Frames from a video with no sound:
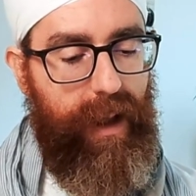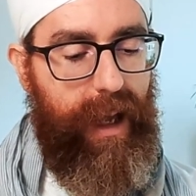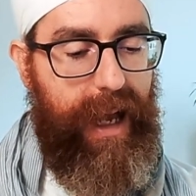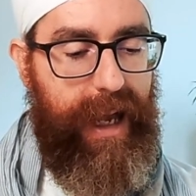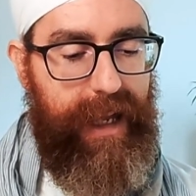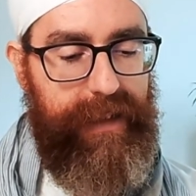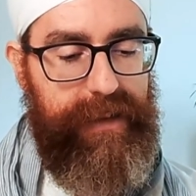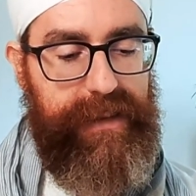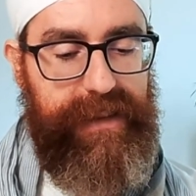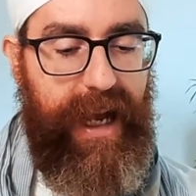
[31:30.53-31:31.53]

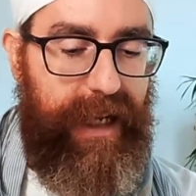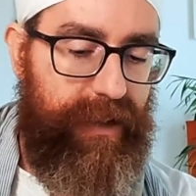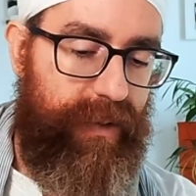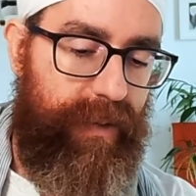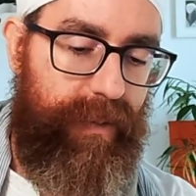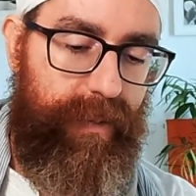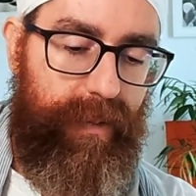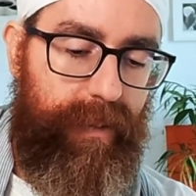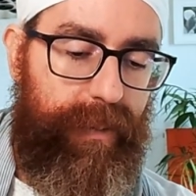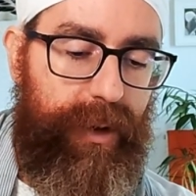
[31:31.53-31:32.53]
And Sat
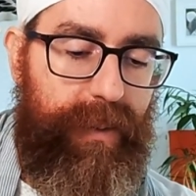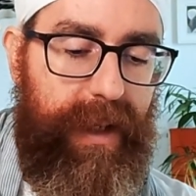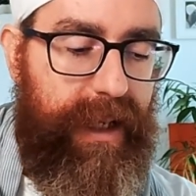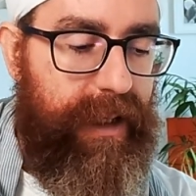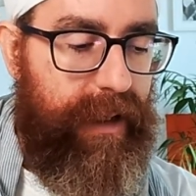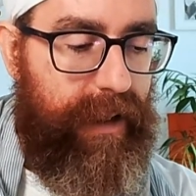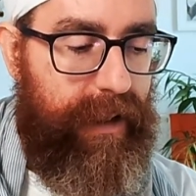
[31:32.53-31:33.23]
would be,